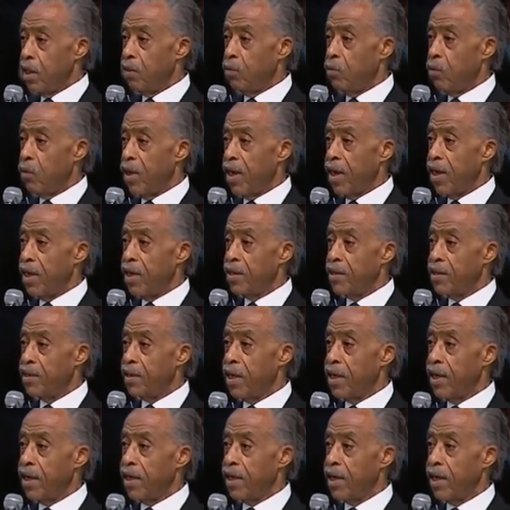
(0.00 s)
in
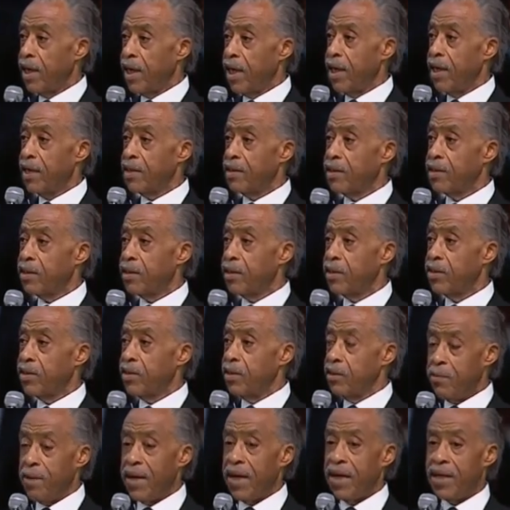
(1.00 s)
ways that
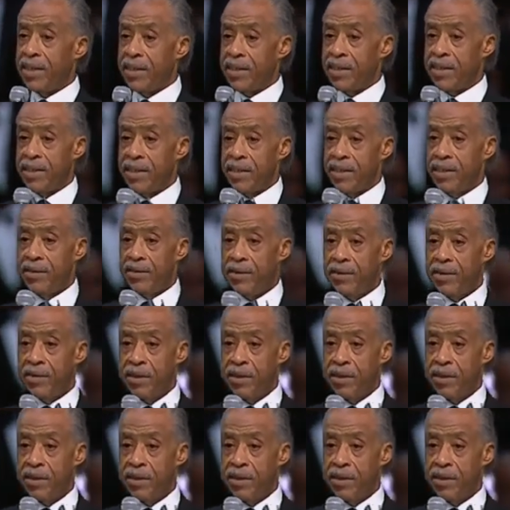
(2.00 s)
enhances humanity.